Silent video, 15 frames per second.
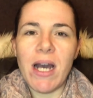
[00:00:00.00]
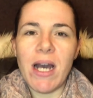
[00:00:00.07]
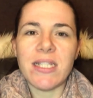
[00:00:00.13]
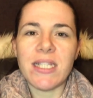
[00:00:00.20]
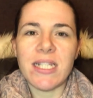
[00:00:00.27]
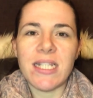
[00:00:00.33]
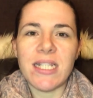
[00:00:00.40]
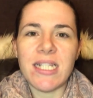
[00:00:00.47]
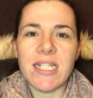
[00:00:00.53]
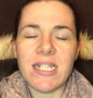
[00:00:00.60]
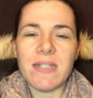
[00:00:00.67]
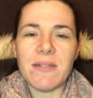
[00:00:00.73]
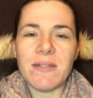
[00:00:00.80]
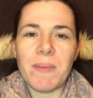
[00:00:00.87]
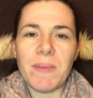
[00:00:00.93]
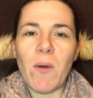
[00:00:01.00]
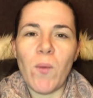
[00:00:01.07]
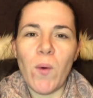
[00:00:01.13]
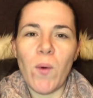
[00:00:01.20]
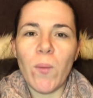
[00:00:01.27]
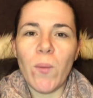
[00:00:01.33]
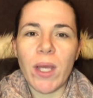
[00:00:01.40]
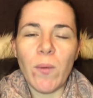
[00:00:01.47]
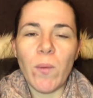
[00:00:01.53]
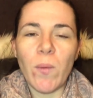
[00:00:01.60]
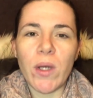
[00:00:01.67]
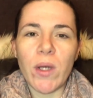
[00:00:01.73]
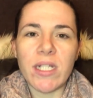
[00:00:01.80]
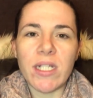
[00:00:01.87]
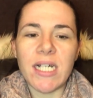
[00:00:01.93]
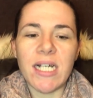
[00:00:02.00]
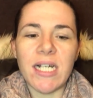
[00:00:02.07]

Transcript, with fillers: us and this is about what we want